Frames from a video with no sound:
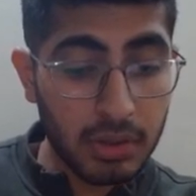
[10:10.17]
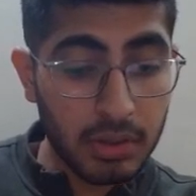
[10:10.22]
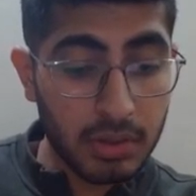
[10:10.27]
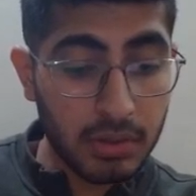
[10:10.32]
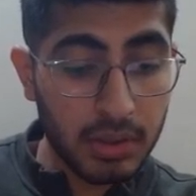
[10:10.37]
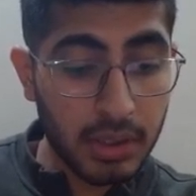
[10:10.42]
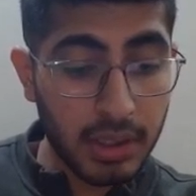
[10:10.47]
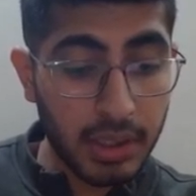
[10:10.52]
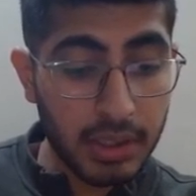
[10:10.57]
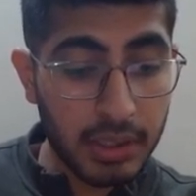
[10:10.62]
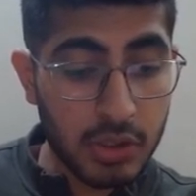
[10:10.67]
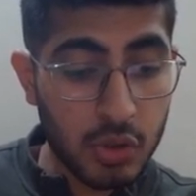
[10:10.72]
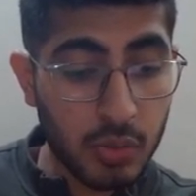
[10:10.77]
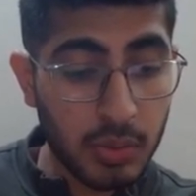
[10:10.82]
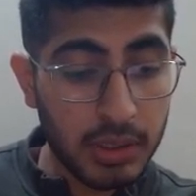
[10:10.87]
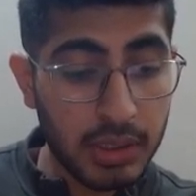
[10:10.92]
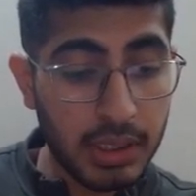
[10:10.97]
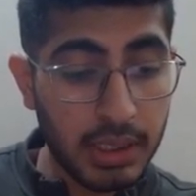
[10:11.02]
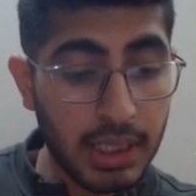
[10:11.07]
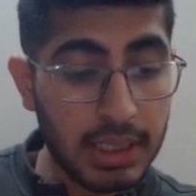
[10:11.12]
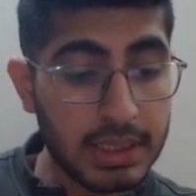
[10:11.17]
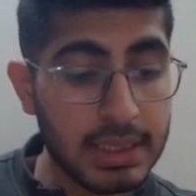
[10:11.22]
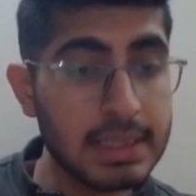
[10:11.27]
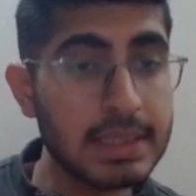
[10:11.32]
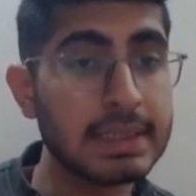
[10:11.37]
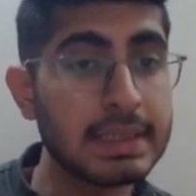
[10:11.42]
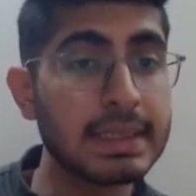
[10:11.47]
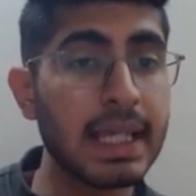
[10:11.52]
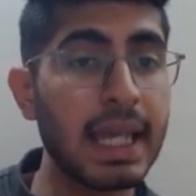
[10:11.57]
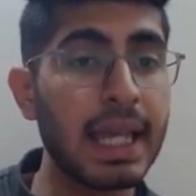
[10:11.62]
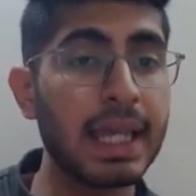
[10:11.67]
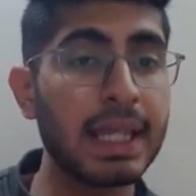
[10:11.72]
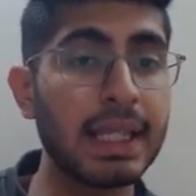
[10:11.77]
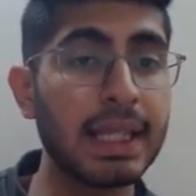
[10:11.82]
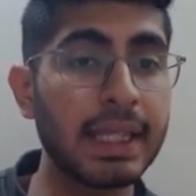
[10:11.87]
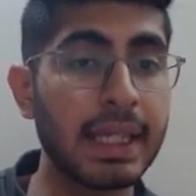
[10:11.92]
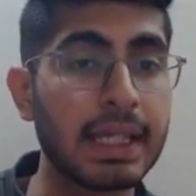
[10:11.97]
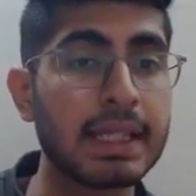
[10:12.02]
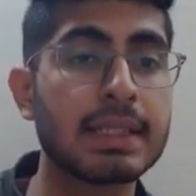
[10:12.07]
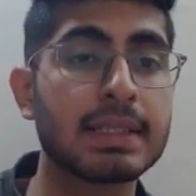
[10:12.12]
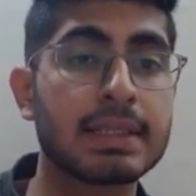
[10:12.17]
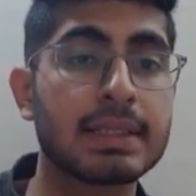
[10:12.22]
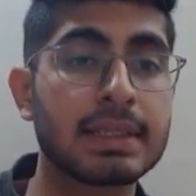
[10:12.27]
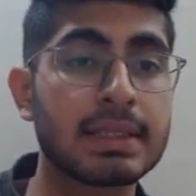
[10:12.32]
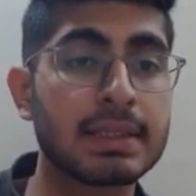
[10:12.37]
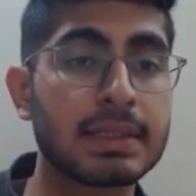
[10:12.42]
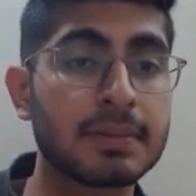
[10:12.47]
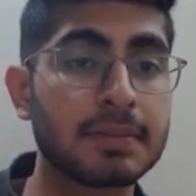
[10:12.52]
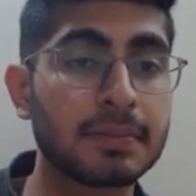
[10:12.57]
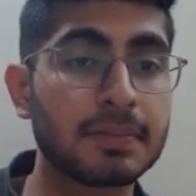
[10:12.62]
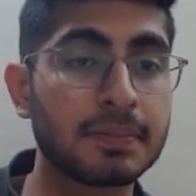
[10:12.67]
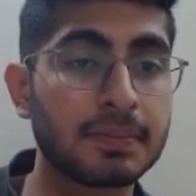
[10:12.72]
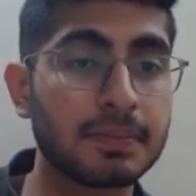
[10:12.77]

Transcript: on to the next one, that is L case.